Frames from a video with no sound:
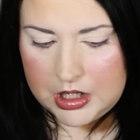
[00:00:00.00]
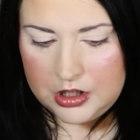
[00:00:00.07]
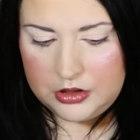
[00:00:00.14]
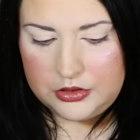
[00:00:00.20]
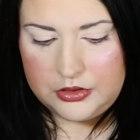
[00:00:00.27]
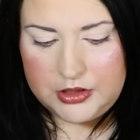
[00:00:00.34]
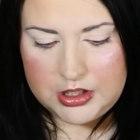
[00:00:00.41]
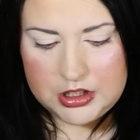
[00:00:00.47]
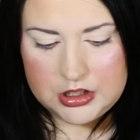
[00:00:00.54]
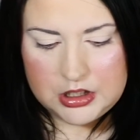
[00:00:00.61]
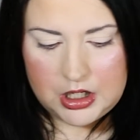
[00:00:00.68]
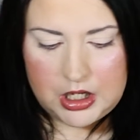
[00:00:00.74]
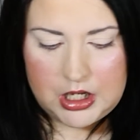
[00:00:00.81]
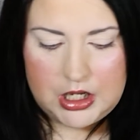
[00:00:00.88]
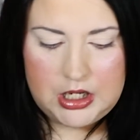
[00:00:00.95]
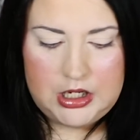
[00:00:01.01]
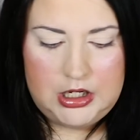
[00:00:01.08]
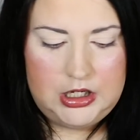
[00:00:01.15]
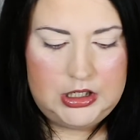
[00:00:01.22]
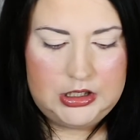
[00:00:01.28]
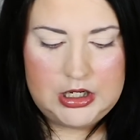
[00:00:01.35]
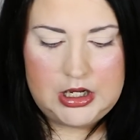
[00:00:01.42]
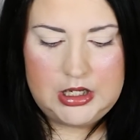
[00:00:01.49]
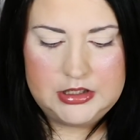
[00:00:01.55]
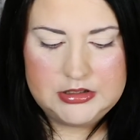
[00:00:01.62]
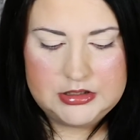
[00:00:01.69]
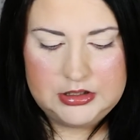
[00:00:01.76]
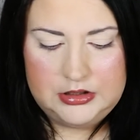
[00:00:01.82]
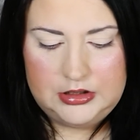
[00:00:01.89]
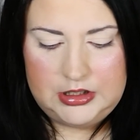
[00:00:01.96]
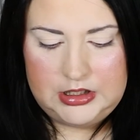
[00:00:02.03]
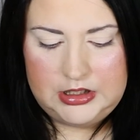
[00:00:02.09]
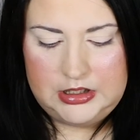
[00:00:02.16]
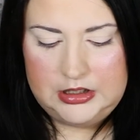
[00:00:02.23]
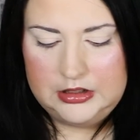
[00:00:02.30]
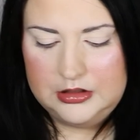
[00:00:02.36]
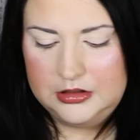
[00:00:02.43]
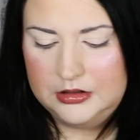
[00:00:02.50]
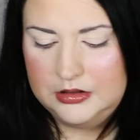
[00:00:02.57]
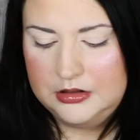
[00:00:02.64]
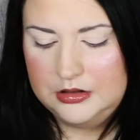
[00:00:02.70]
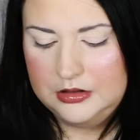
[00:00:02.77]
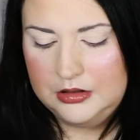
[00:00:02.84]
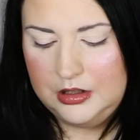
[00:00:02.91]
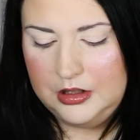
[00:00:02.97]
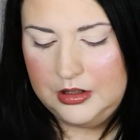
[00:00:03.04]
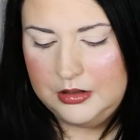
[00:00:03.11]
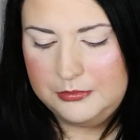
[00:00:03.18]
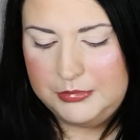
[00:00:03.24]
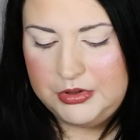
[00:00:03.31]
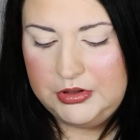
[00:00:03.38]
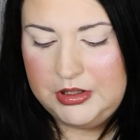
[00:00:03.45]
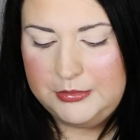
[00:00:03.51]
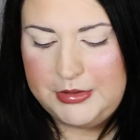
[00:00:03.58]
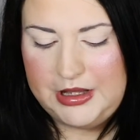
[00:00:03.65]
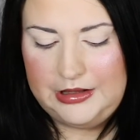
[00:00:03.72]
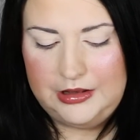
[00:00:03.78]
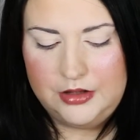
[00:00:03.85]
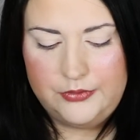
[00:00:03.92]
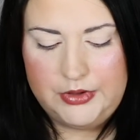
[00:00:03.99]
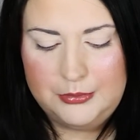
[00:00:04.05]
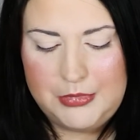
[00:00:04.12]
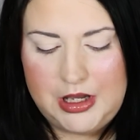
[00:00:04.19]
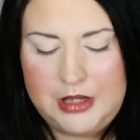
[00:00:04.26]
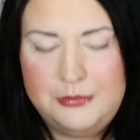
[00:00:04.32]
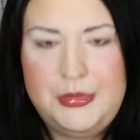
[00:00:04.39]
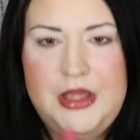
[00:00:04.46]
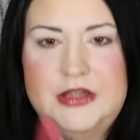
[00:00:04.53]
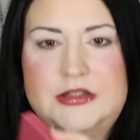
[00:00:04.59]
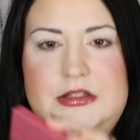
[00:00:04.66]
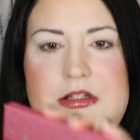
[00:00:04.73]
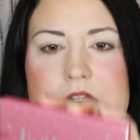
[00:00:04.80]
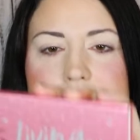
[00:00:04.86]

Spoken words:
Then I got the Beauty Bay Living My Best